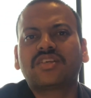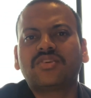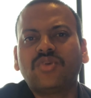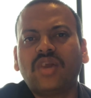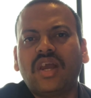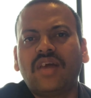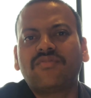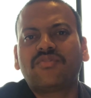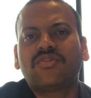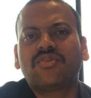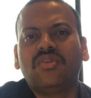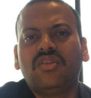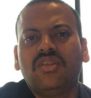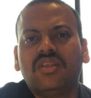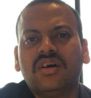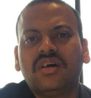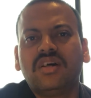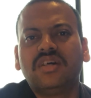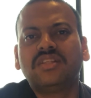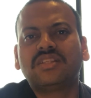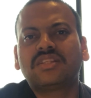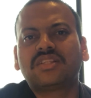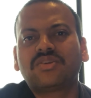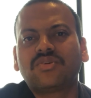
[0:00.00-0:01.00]
You have to
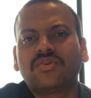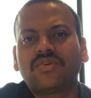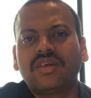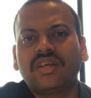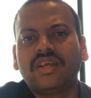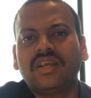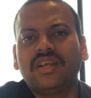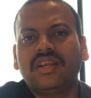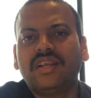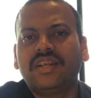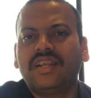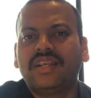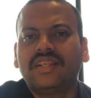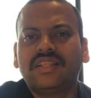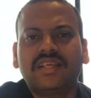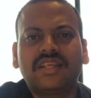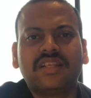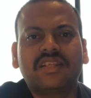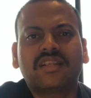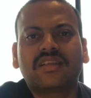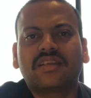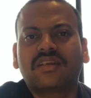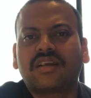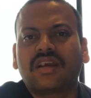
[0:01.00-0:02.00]
learn through it and
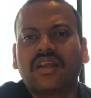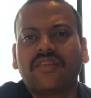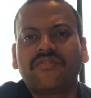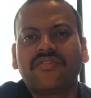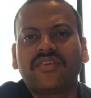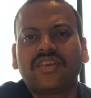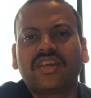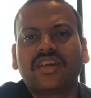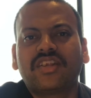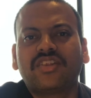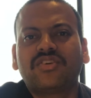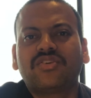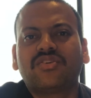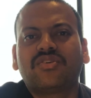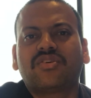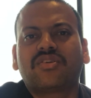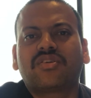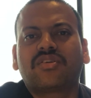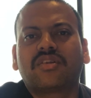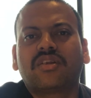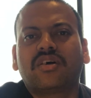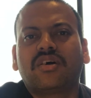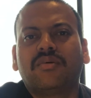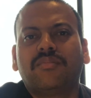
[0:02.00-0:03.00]
then configure your
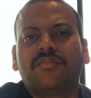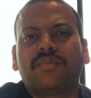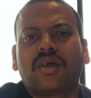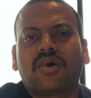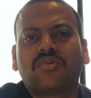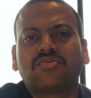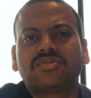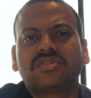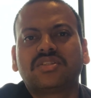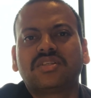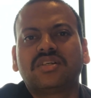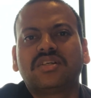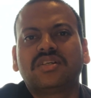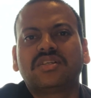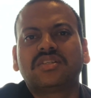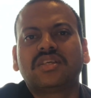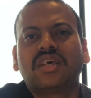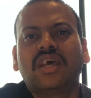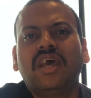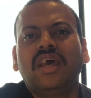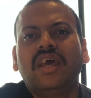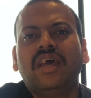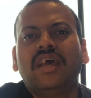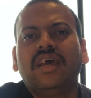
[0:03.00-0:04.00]
browsers
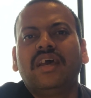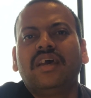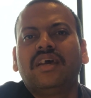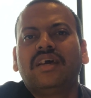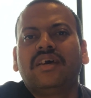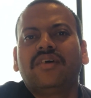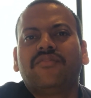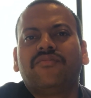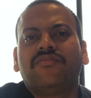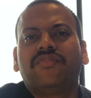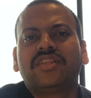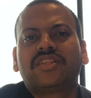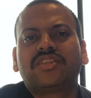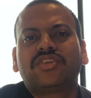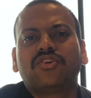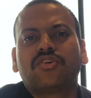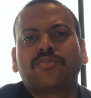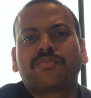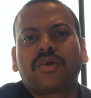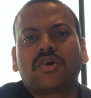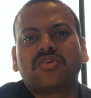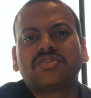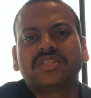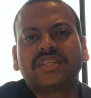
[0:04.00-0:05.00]
with your
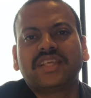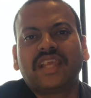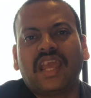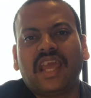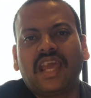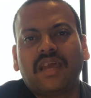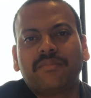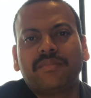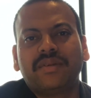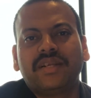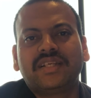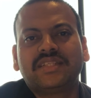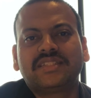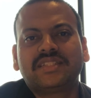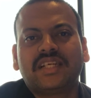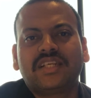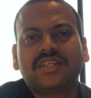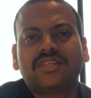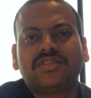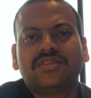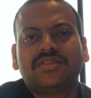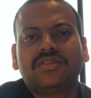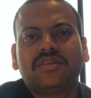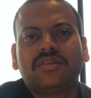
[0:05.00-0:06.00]
browsing habits,
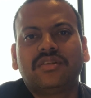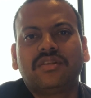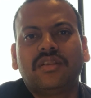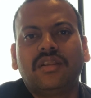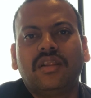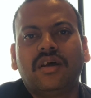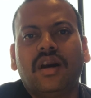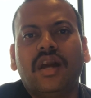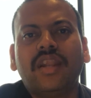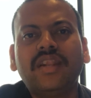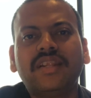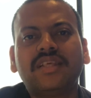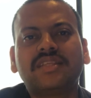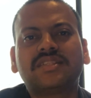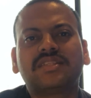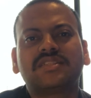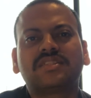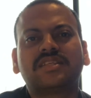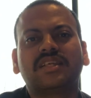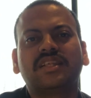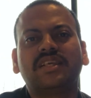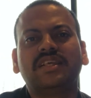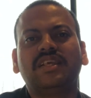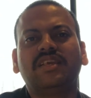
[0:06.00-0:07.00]
that
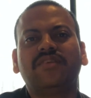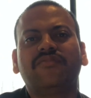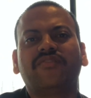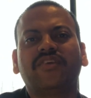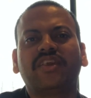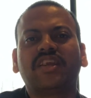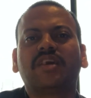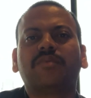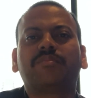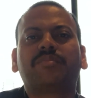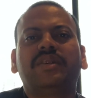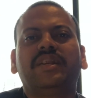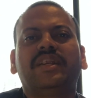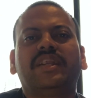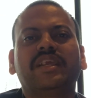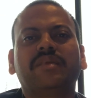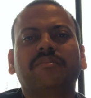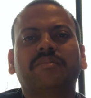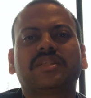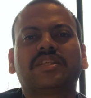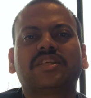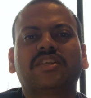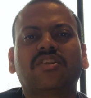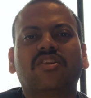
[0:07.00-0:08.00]
unnecessary
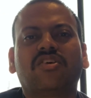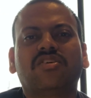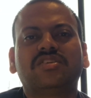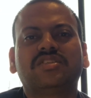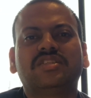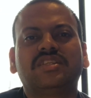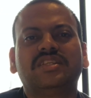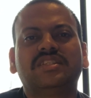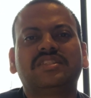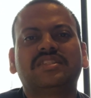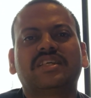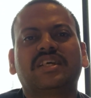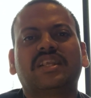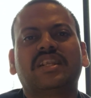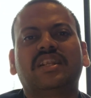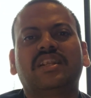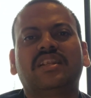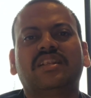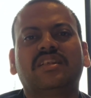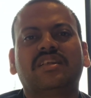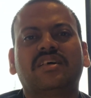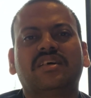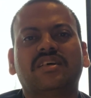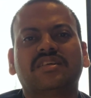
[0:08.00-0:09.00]
fingerprinting methodologies
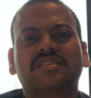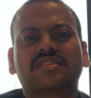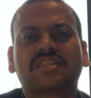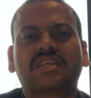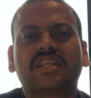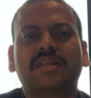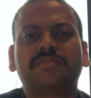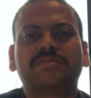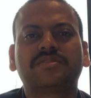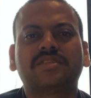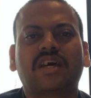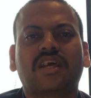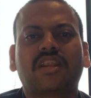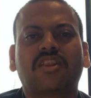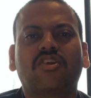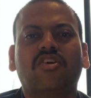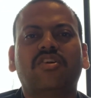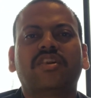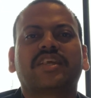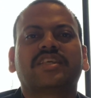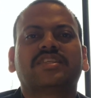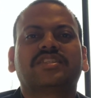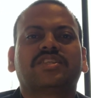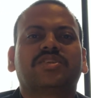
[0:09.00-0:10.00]
and scripts are
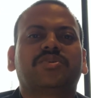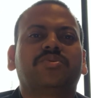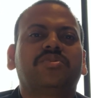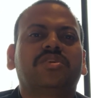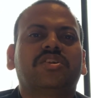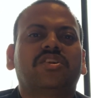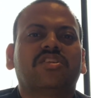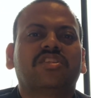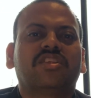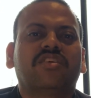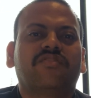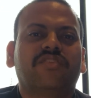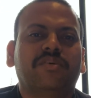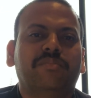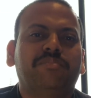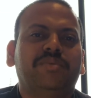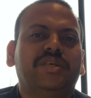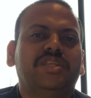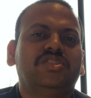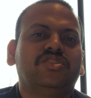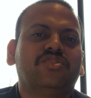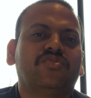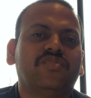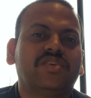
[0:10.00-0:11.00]
not executed on the web
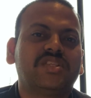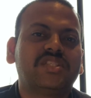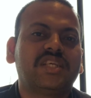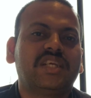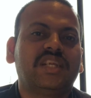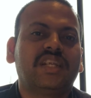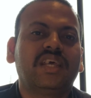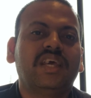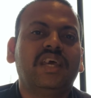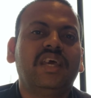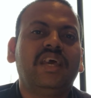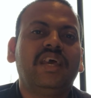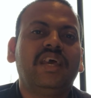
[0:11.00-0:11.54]
page you visit,